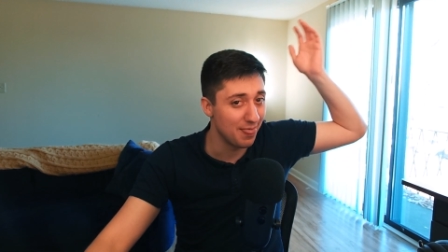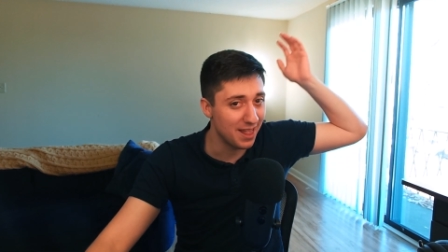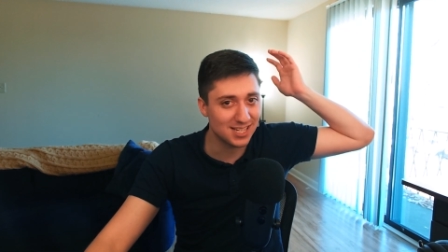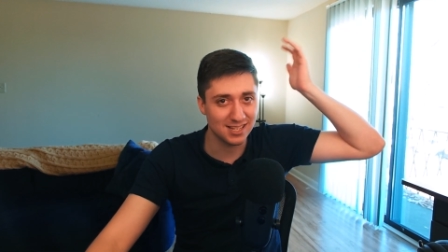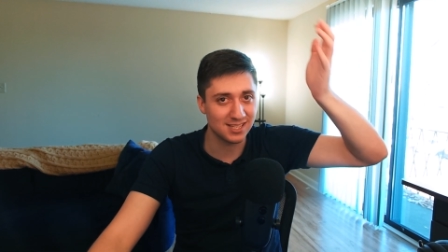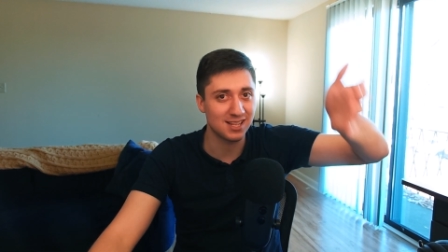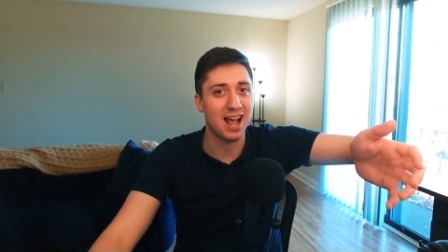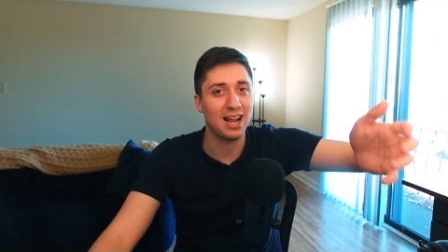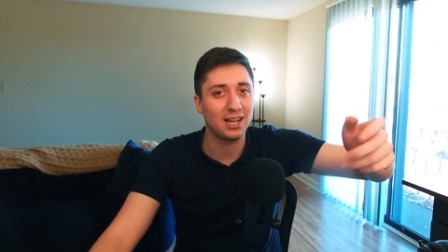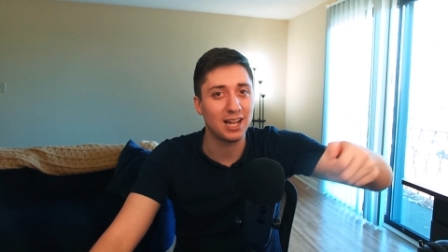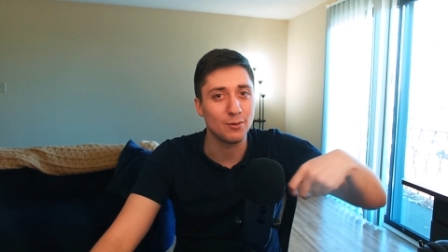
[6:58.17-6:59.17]
That's the
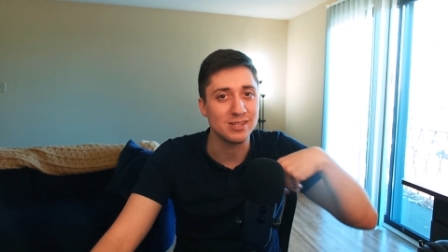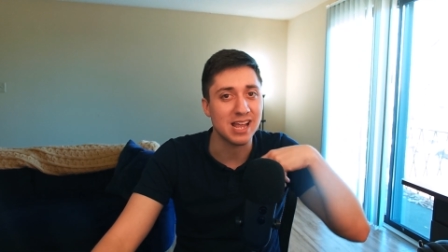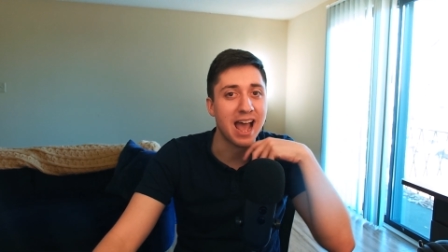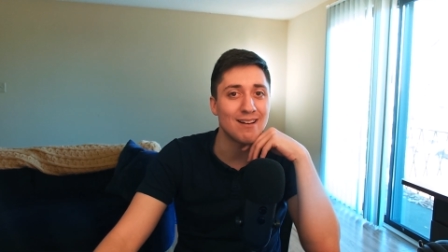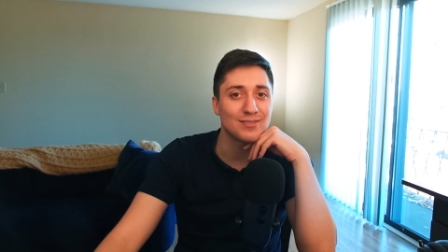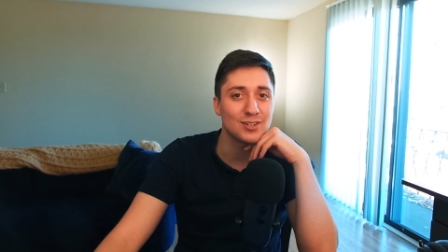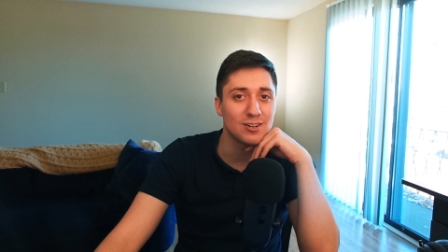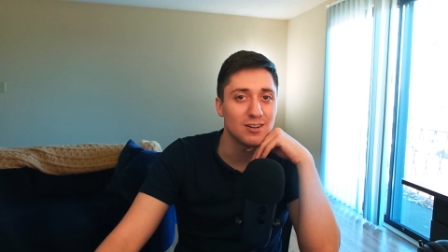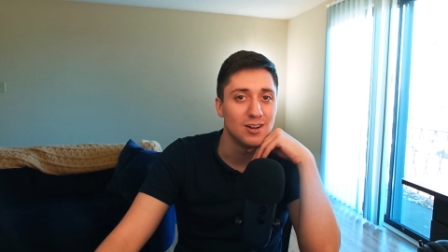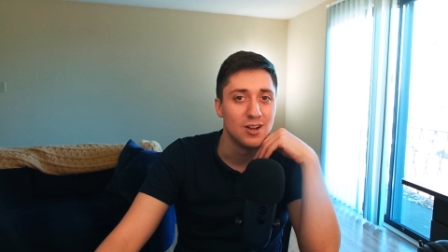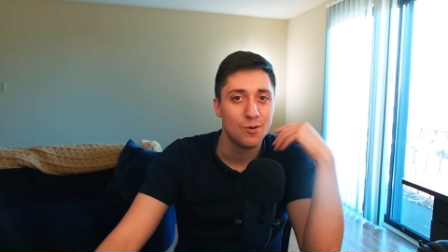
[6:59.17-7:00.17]
style I was
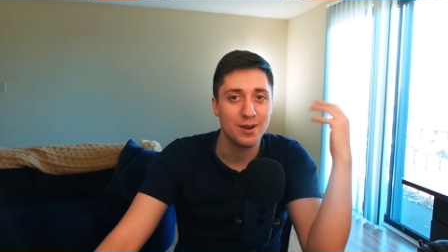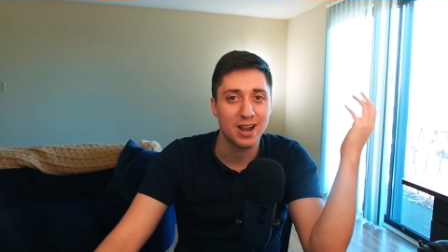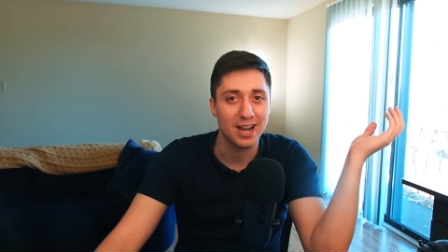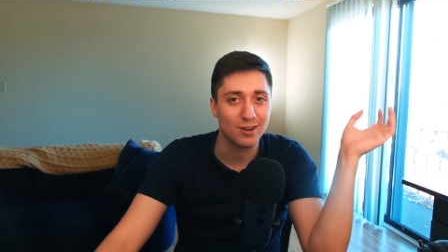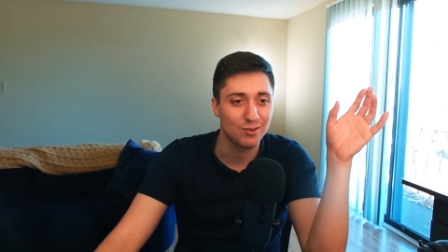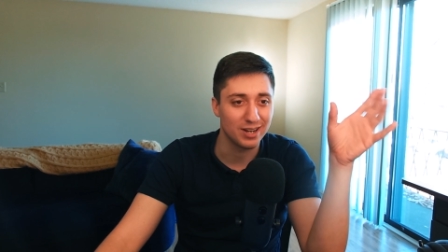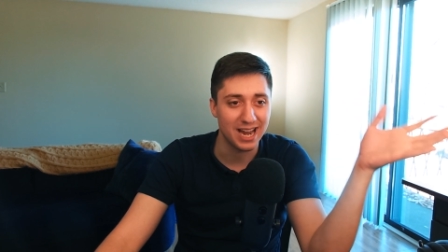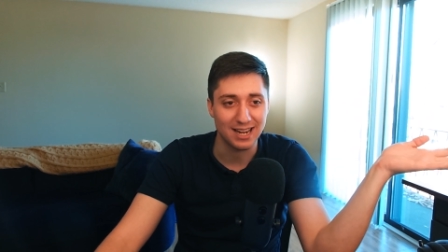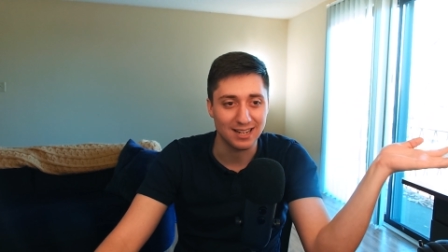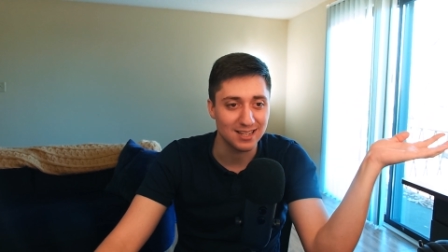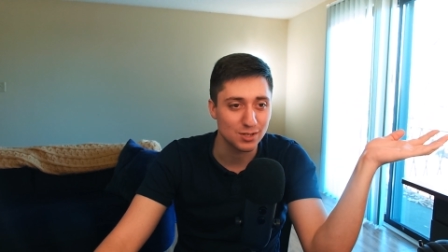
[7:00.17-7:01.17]
after when I
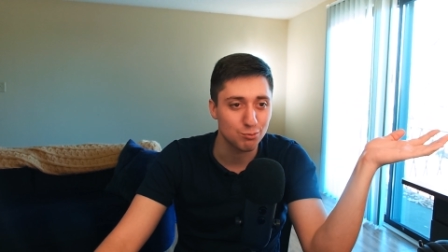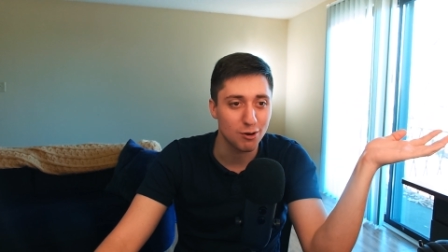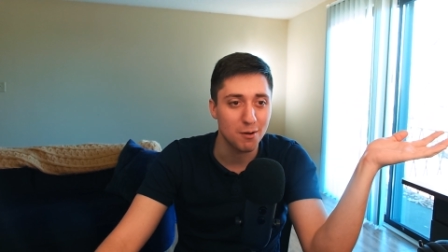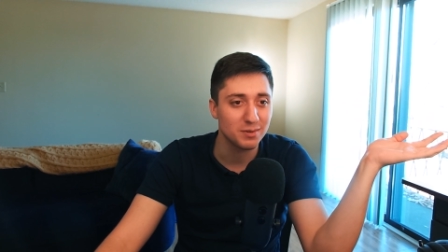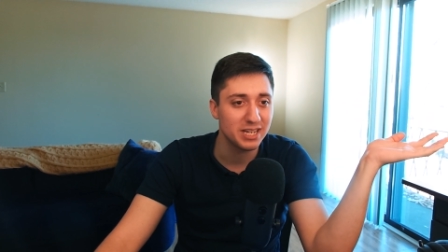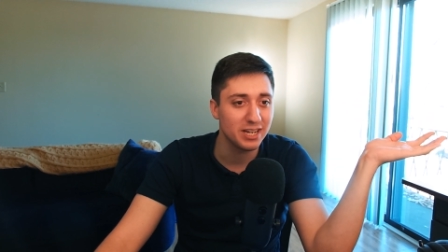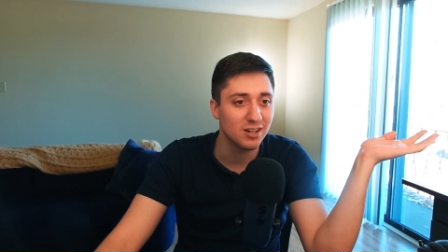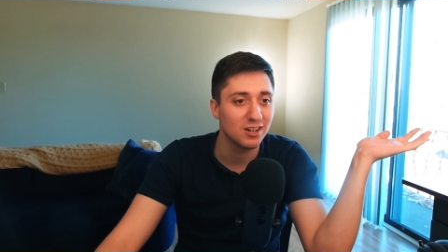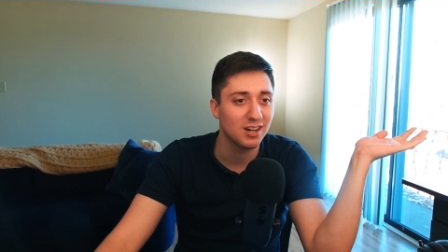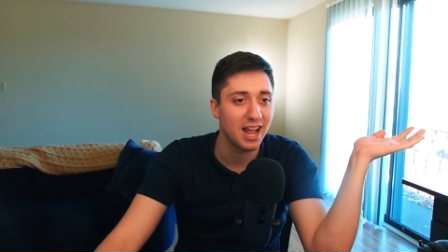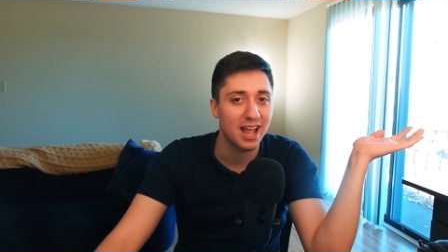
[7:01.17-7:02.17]
created this prompt
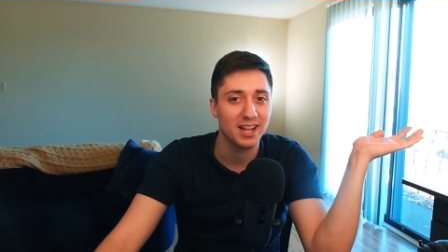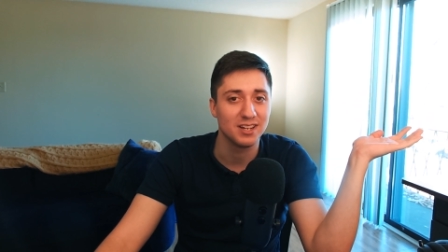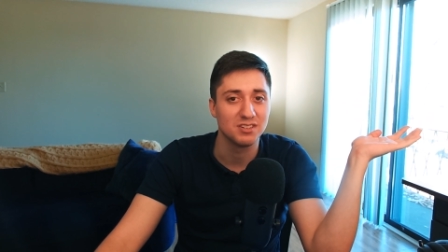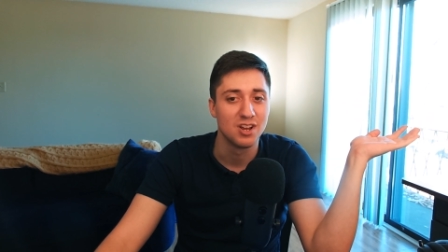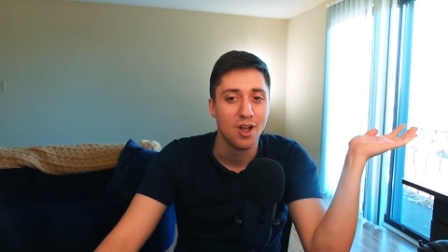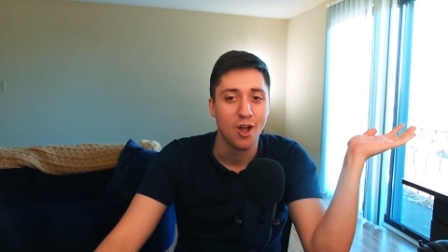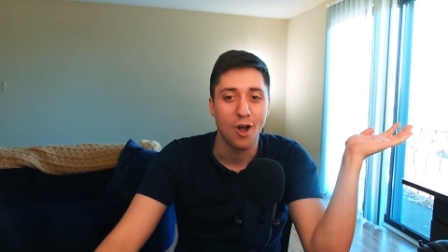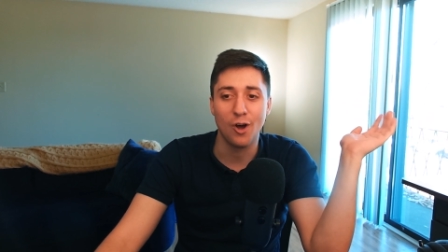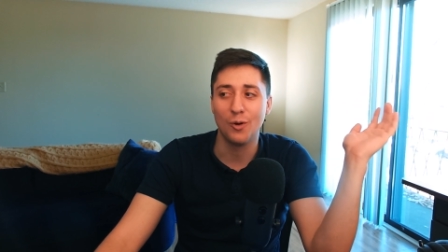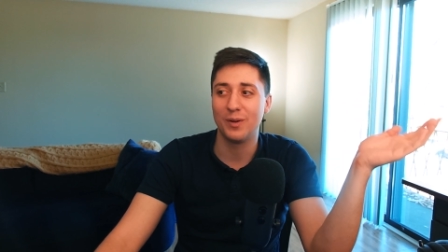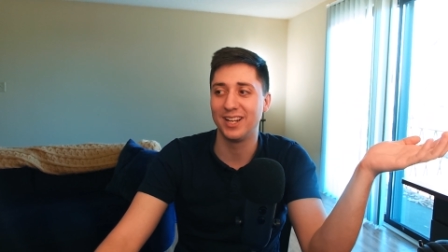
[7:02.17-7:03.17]
here, and
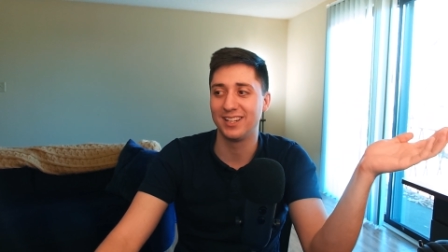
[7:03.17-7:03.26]
oh my